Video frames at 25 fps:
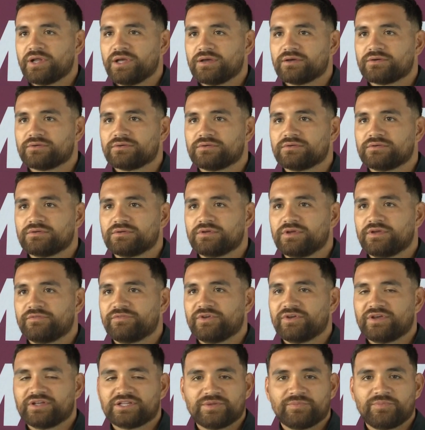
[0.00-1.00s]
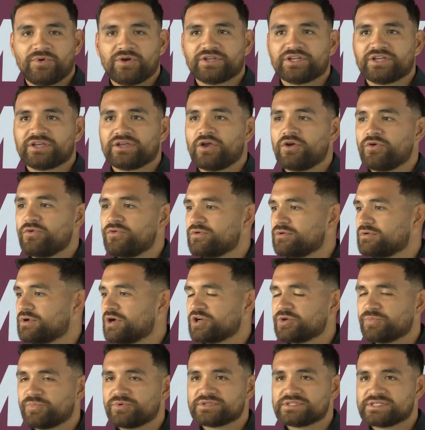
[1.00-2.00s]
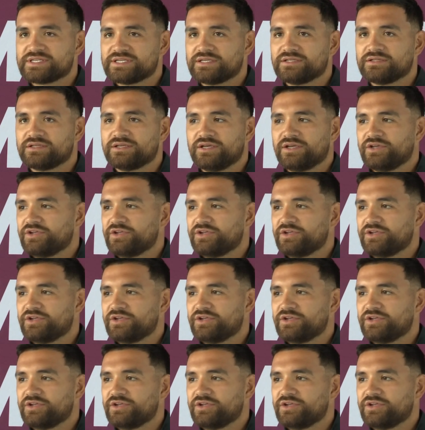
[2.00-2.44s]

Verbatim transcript: out you get the ball, you go 100%,